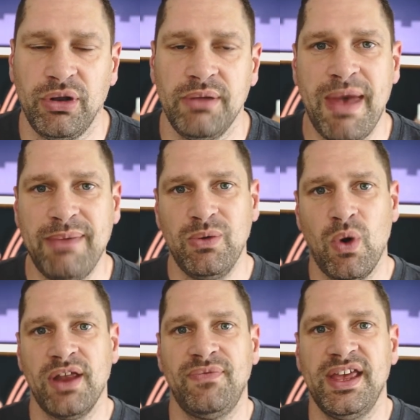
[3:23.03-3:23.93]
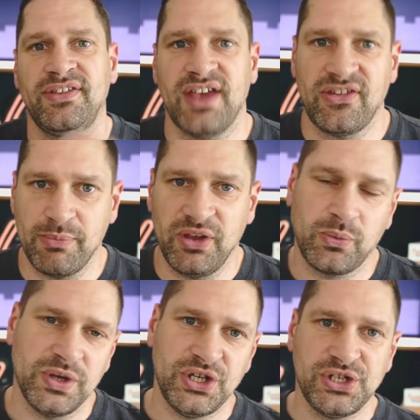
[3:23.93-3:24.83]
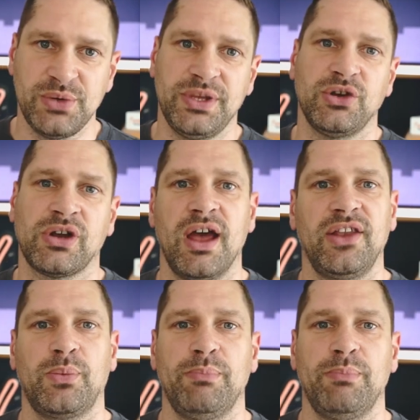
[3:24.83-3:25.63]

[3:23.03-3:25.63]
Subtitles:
and maybe one of the assessments which you do with your clients